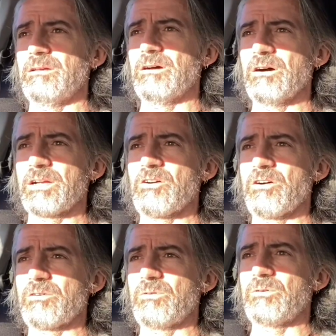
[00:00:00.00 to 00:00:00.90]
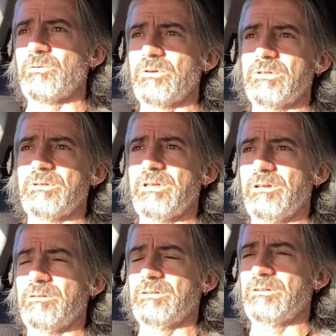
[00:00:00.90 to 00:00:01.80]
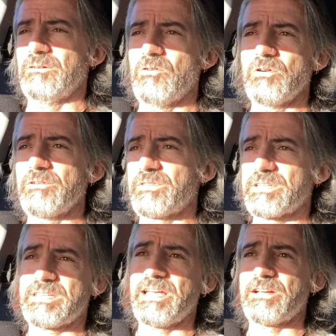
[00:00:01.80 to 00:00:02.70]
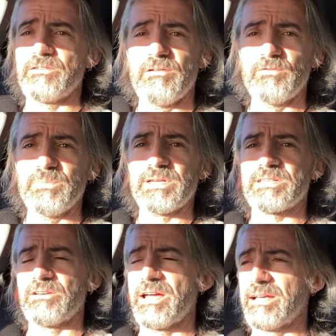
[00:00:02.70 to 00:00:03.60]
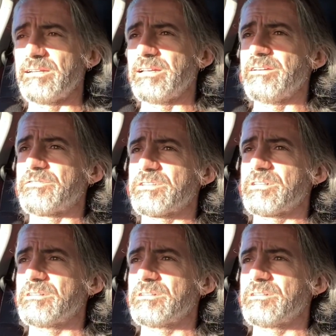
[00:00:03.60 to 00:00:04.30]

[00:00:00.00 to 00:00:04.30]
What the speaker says: I got all of the sand gravel mix that I had left